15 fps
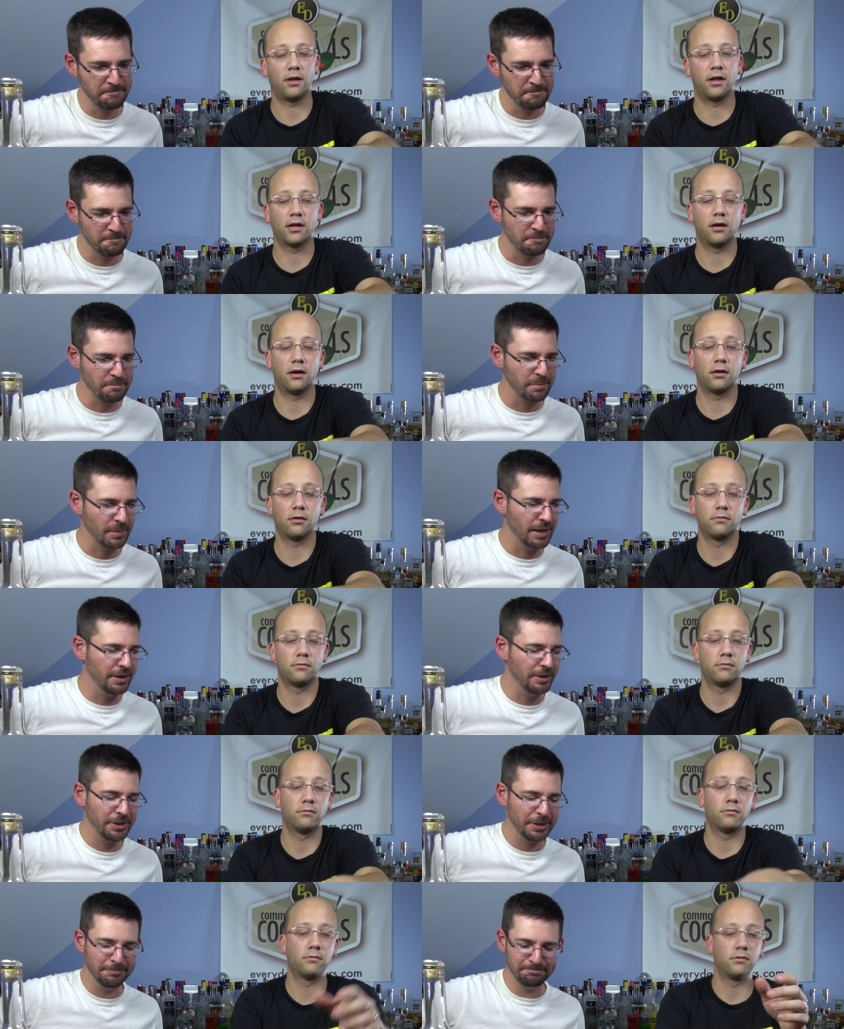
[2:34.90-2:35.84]
Speaker 1: all I care.
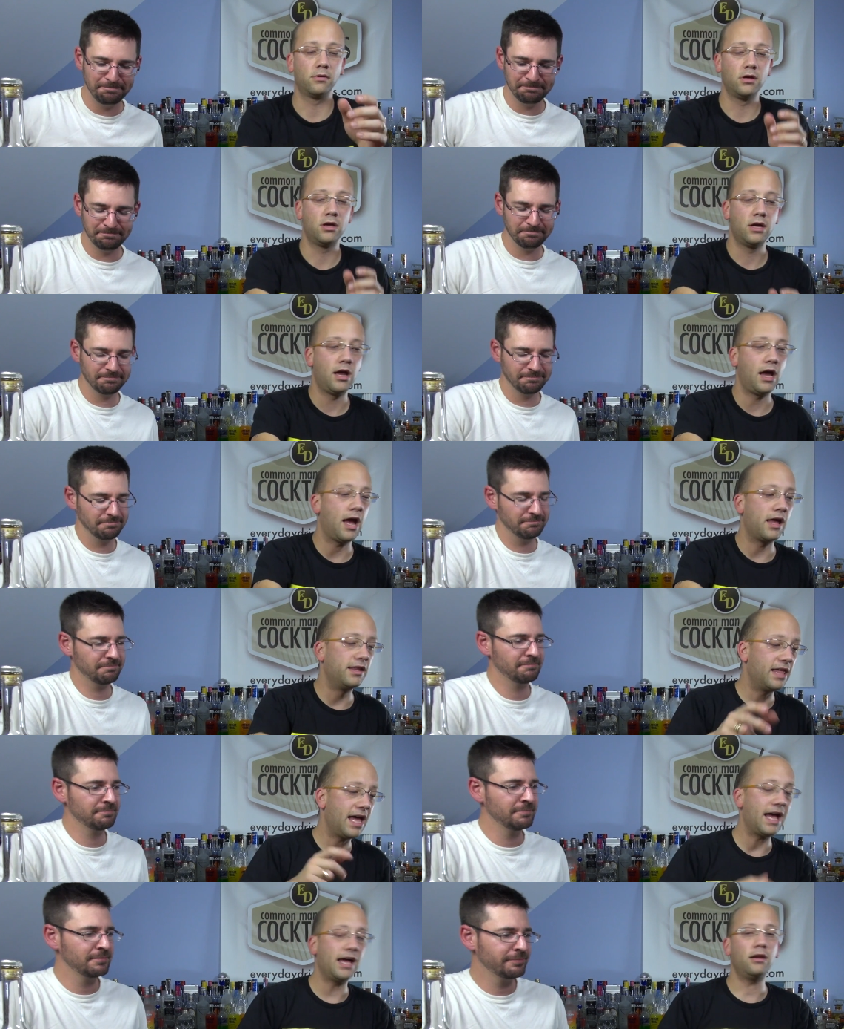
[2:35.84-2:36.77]
Okay.
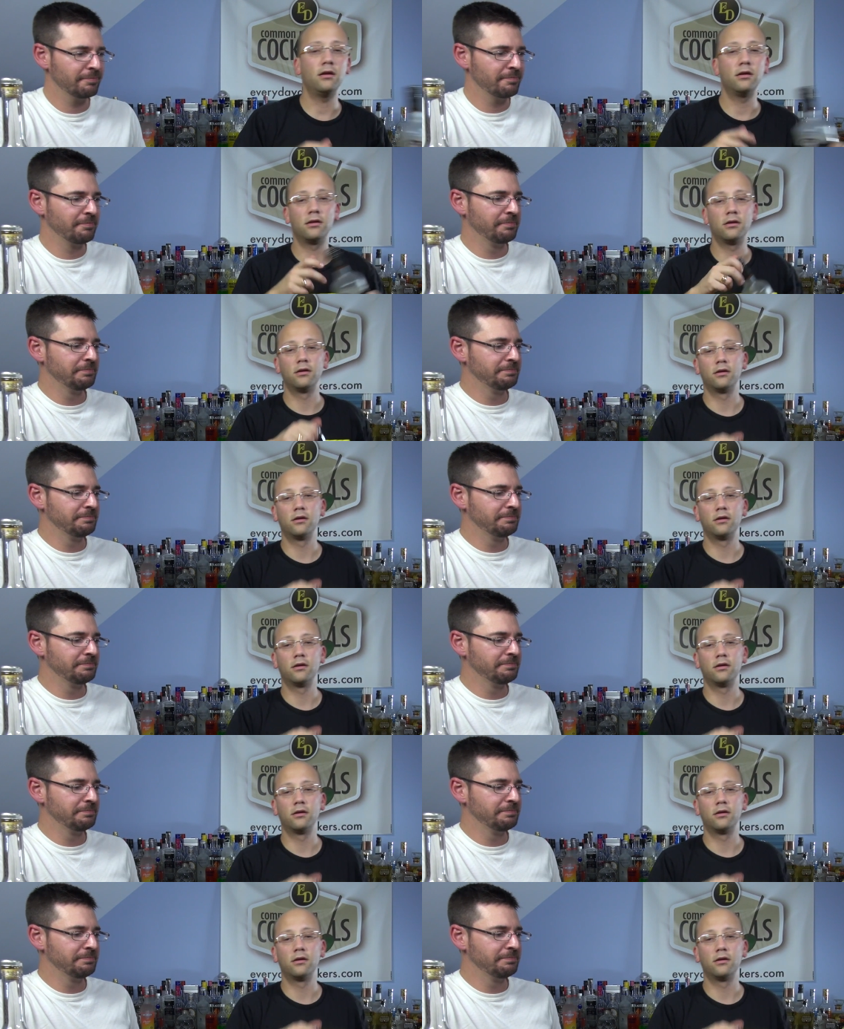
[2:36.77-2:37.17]
Then